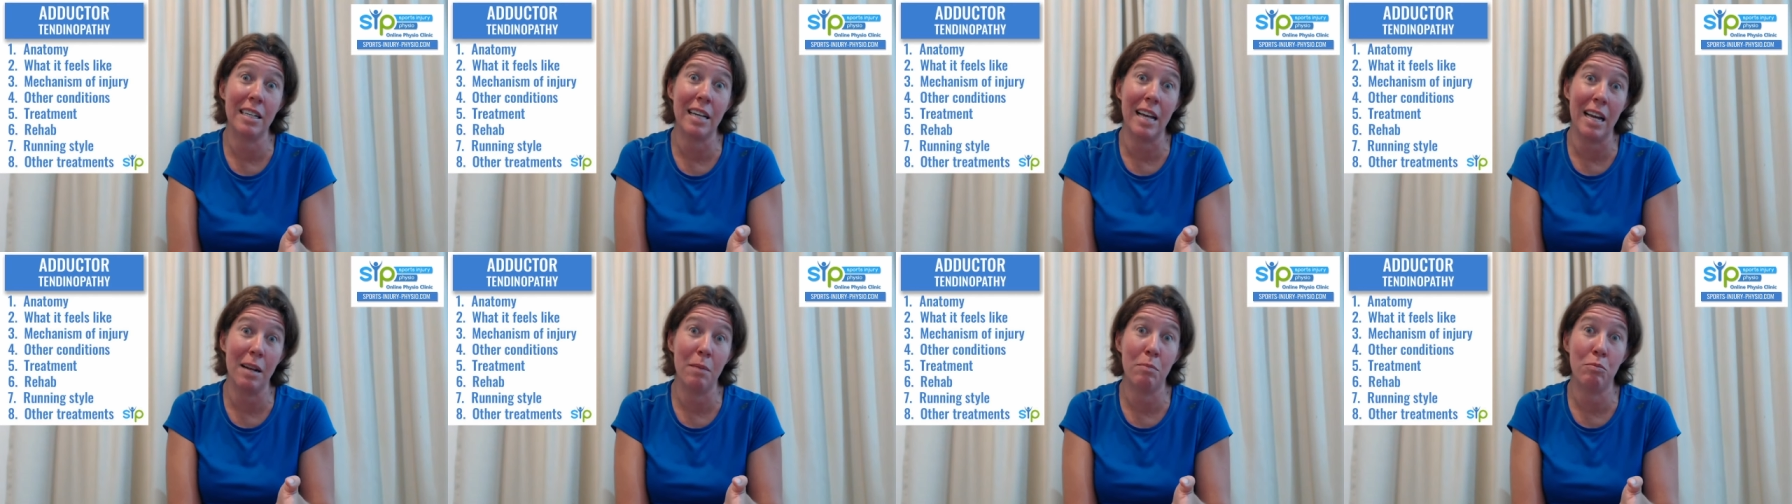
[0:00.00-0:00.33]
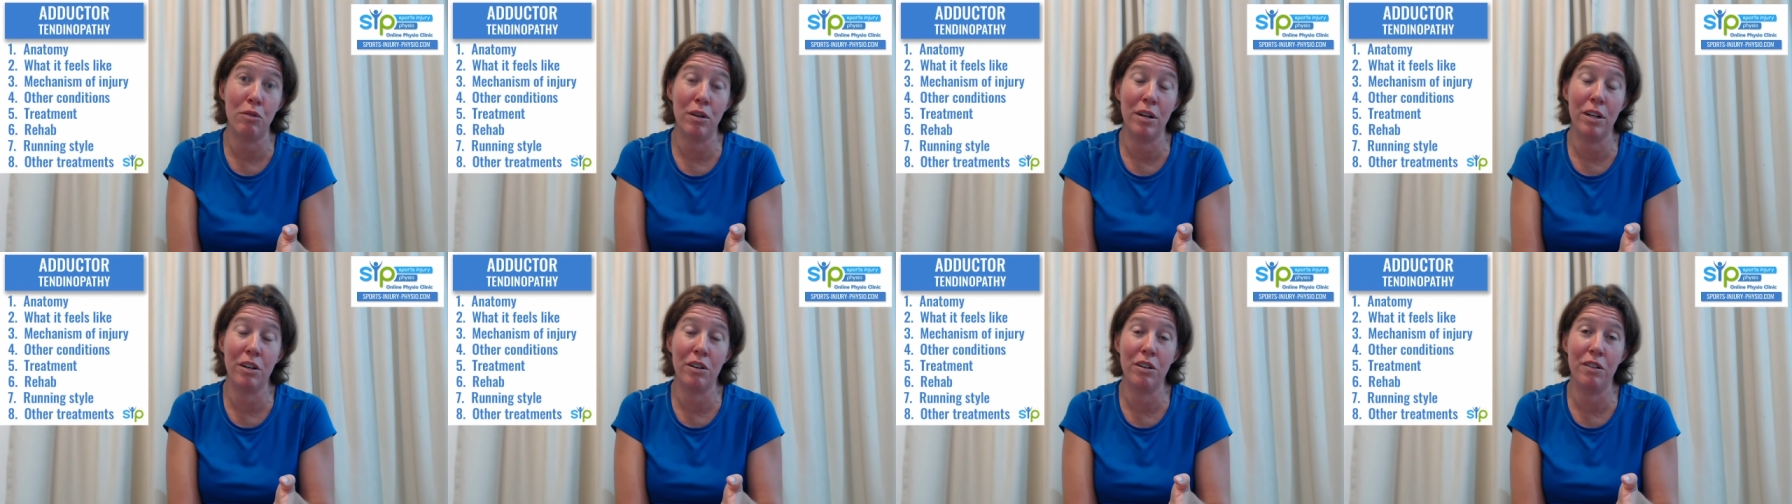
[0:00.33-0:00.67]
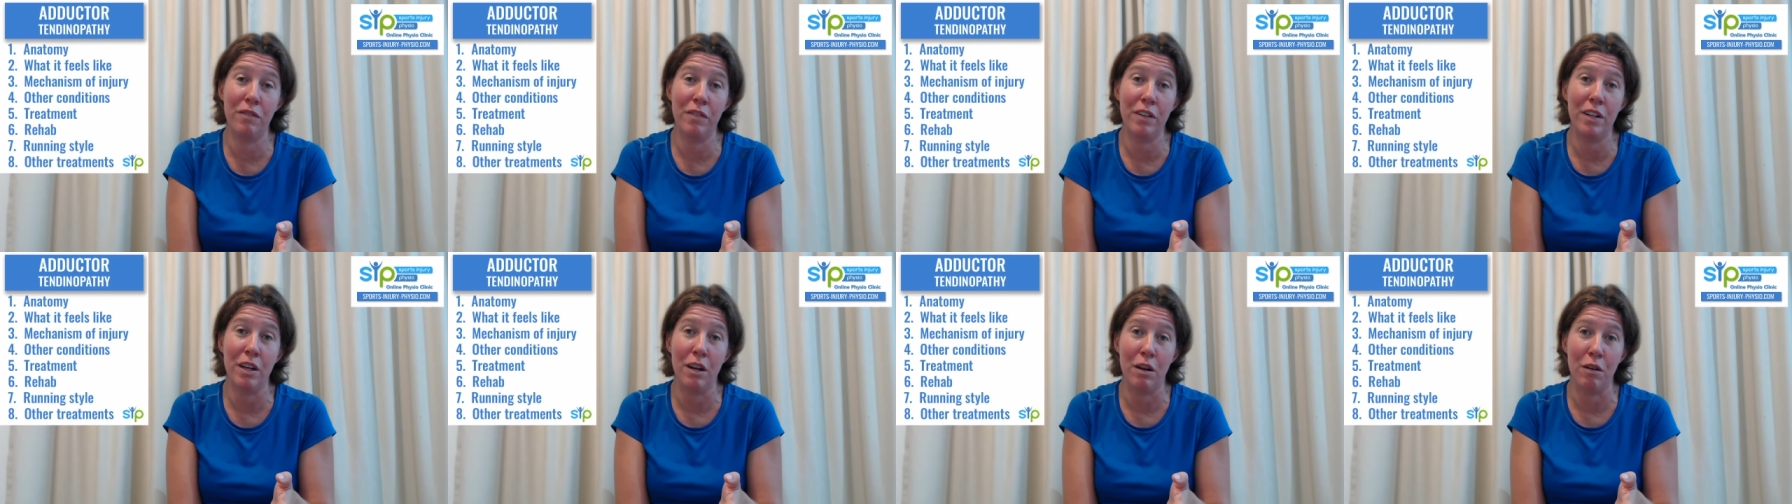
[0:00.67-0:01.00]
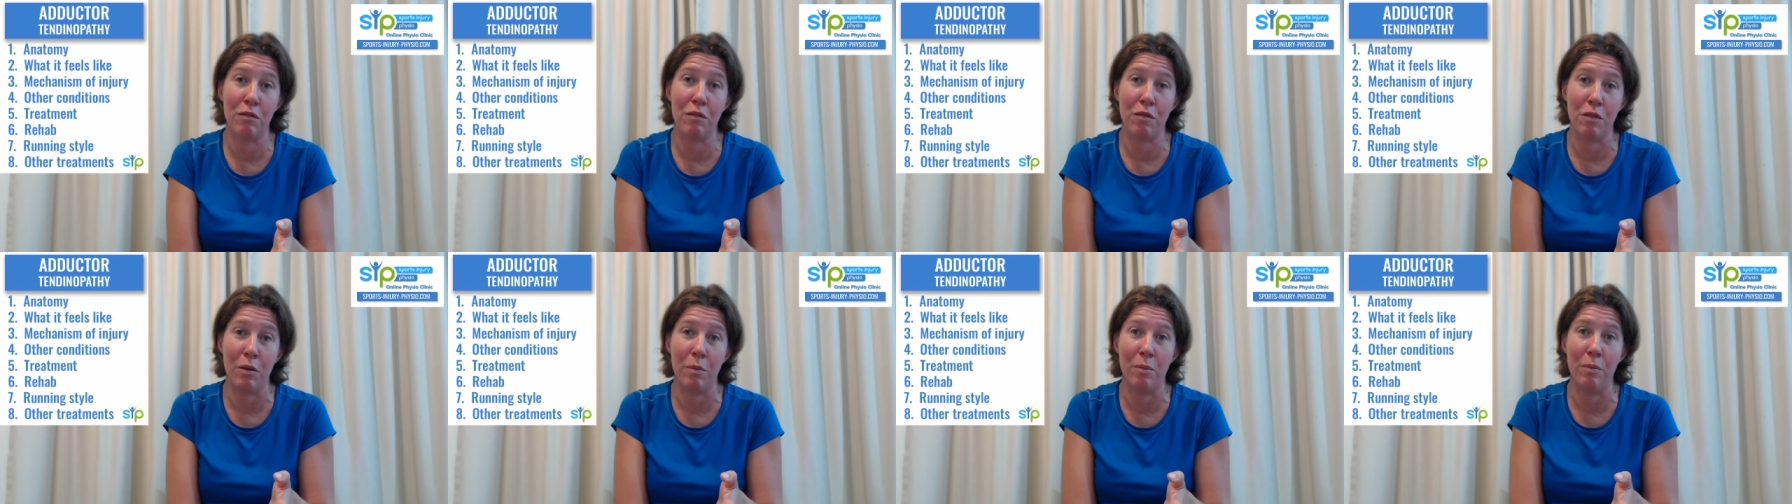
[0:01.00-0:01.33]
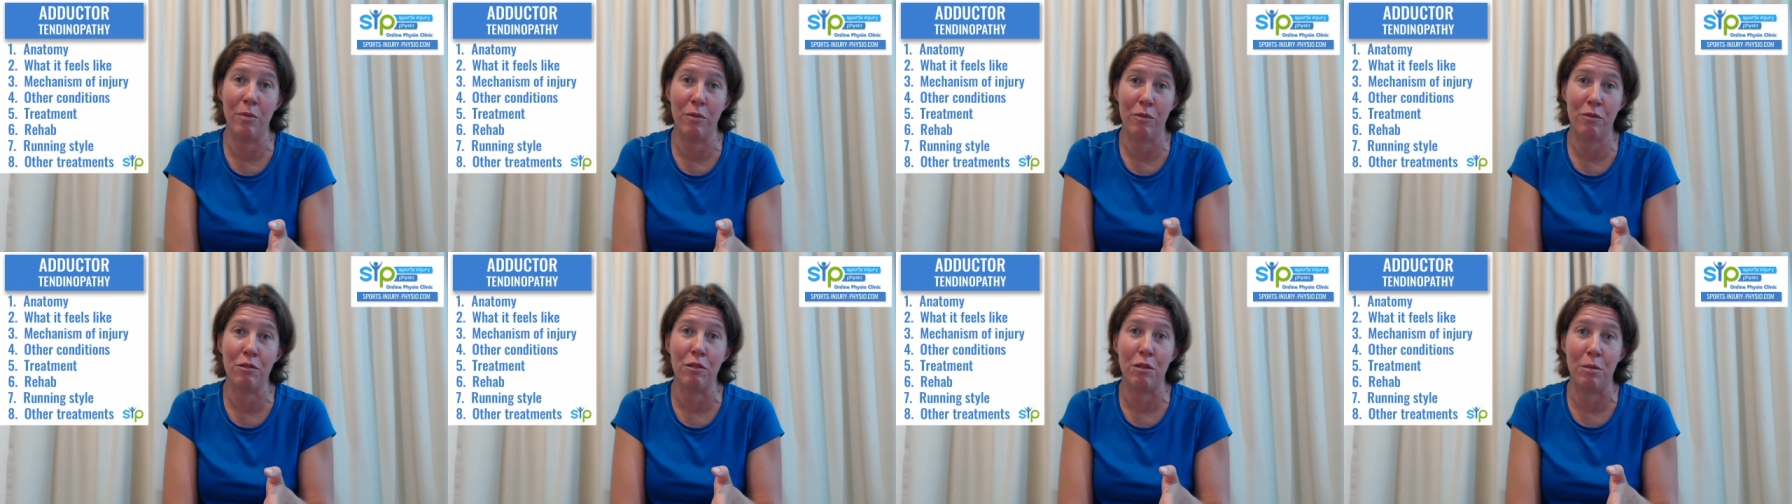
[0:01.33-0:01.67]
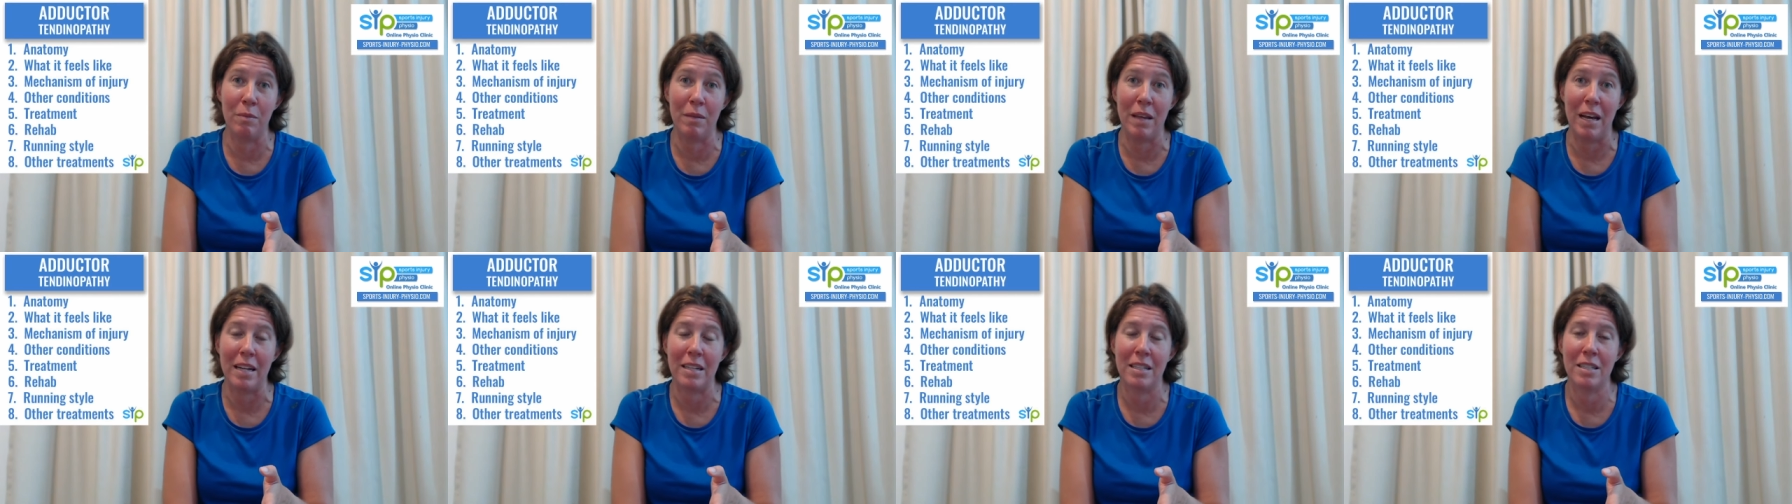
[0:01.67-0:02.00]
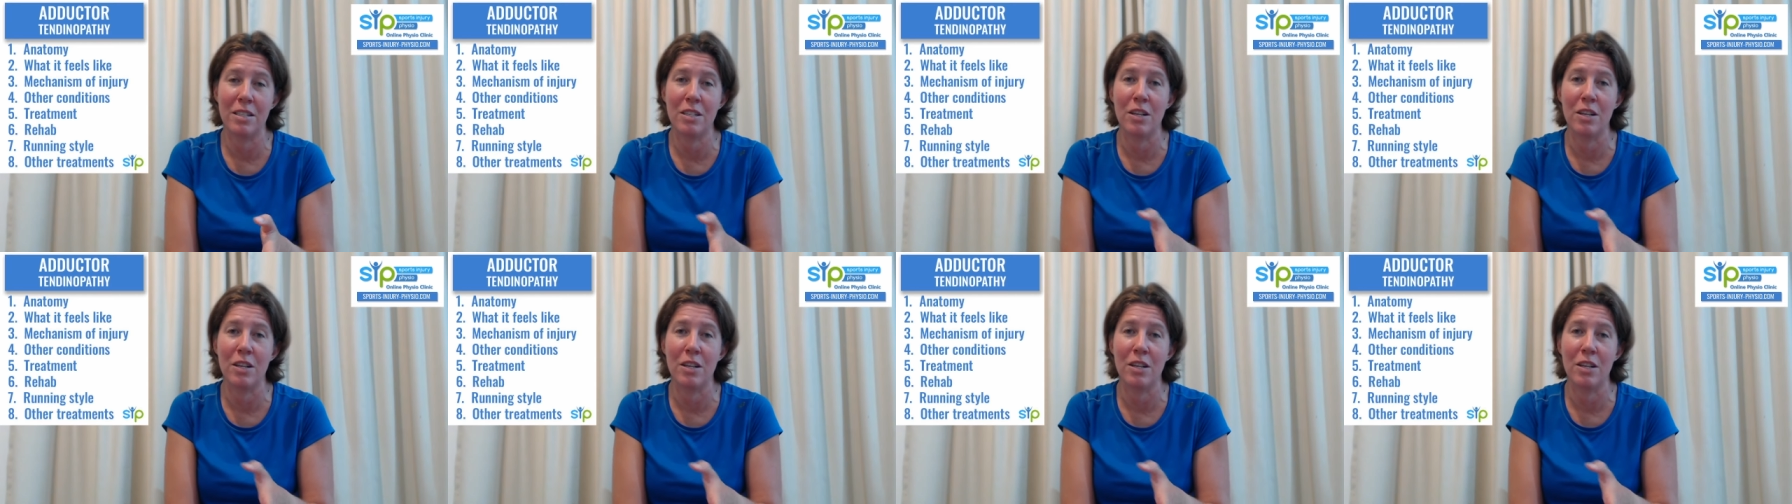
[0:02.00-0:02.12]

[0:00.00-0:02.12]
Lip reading: get a pretty good video from that.